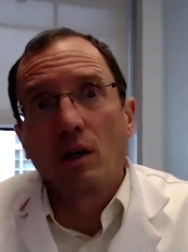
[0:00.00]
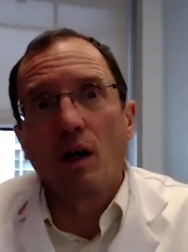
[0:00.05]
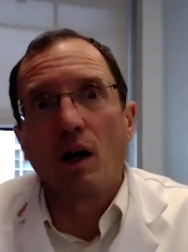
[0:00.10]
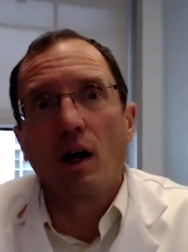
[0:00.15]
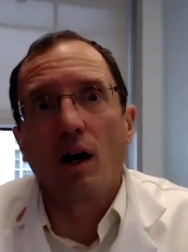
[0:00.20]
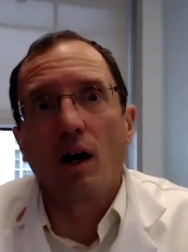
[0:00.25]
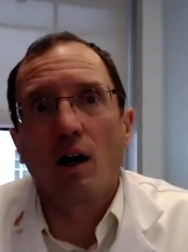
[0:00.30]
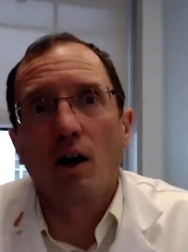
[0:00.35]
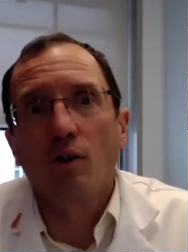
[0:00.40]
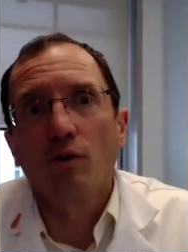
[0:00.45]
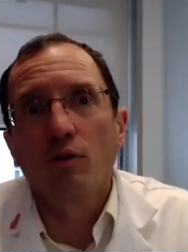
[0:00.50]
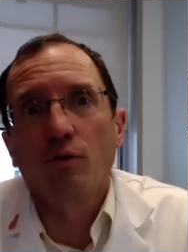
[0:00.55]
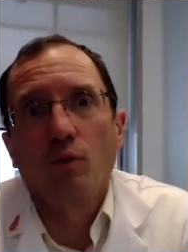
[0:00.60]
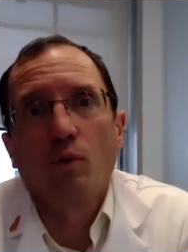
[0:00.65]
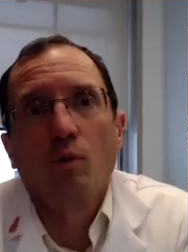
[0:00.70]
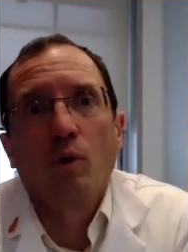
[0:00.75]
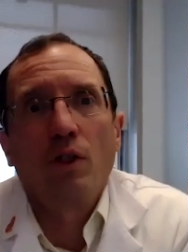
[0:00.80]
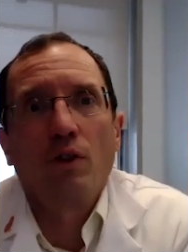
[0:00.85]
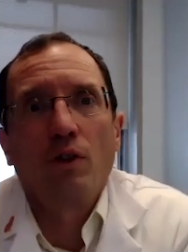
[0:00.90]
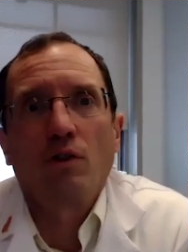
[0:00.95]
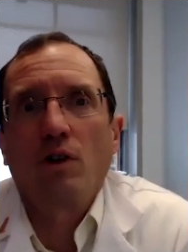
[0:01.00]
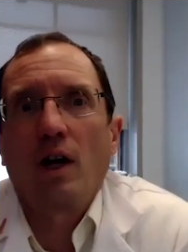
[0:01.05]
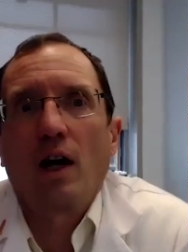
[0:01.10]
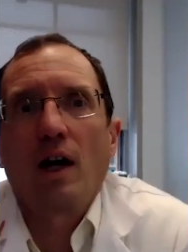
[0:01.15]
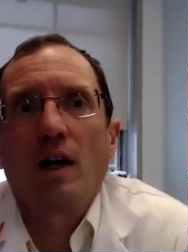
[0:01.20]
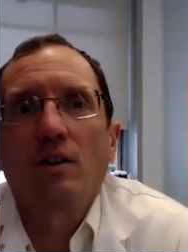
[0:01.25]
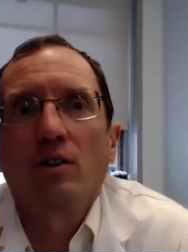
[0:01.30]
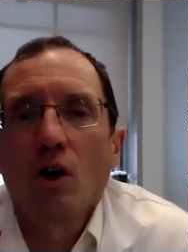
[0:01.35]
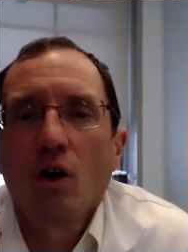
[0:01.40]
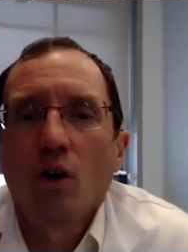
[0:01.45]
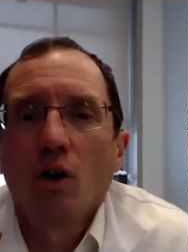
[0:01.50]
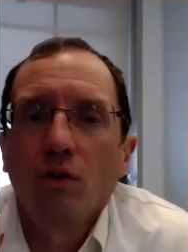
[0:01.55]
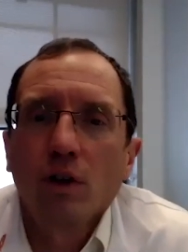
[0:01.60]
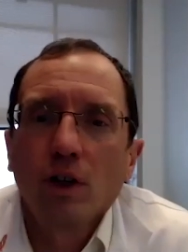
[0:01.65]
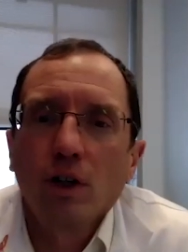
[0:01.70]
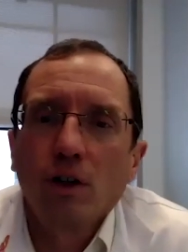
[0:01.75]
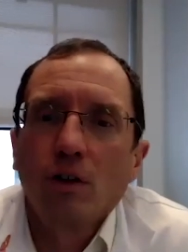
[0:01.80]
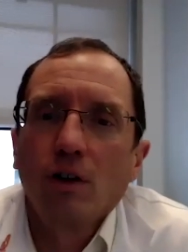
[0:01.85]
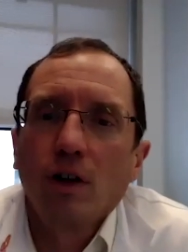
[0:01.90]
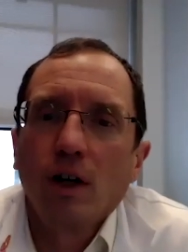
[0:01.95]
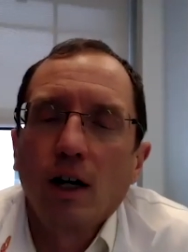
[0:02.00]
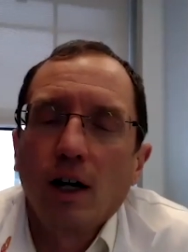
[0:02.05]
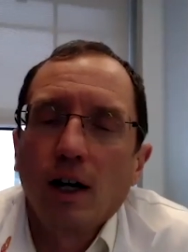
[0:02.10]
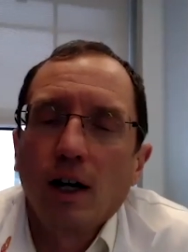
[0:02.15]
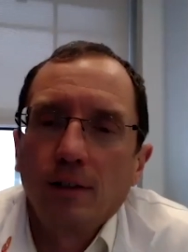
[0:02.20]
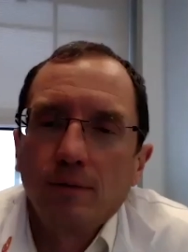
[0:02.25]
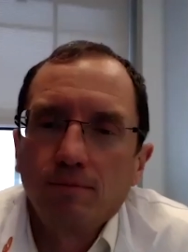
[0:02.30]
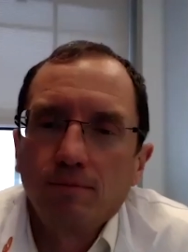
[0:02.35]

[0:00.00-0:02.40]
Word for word: of whether you had COVID or not.